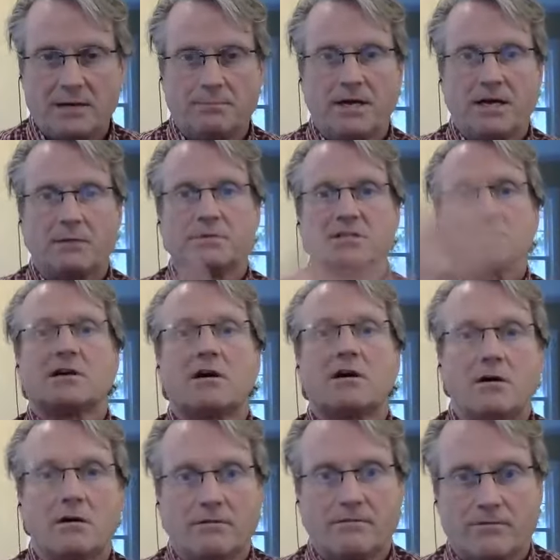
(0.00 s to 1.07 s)
pay them a
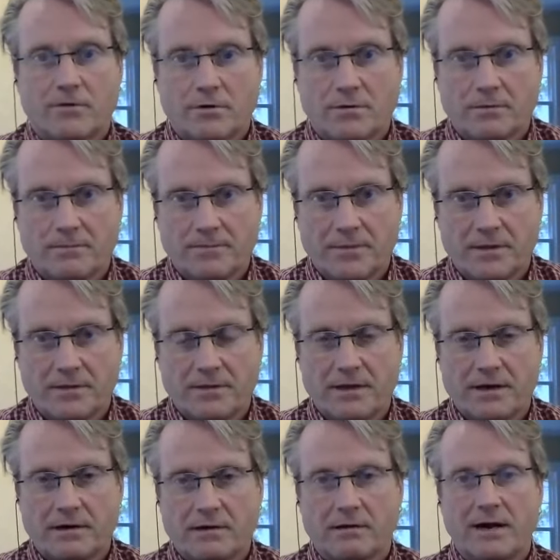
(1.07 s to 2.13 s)
song for
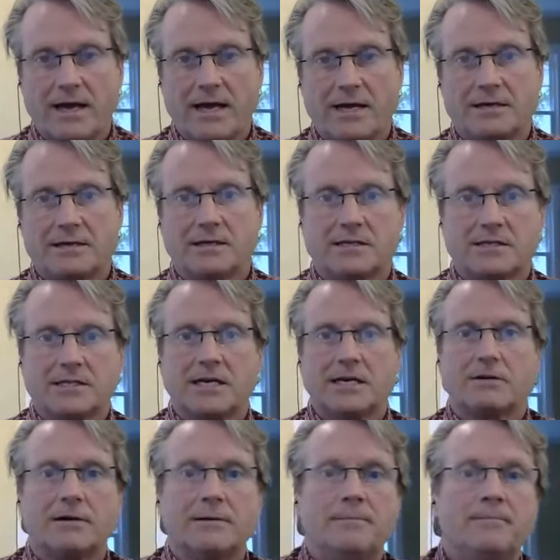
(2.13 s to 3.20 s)
their land,
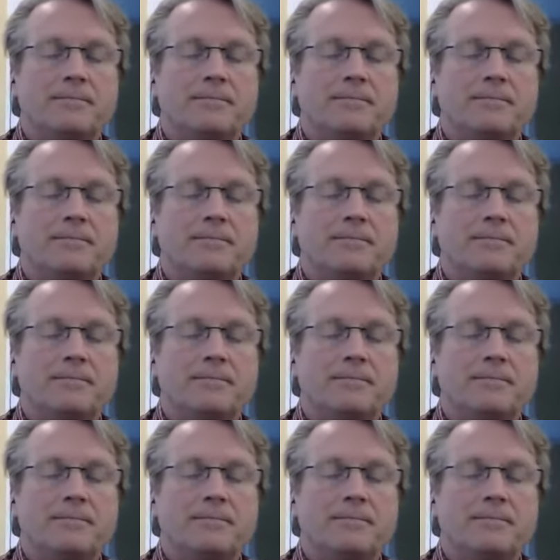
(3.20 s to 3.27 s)
etc.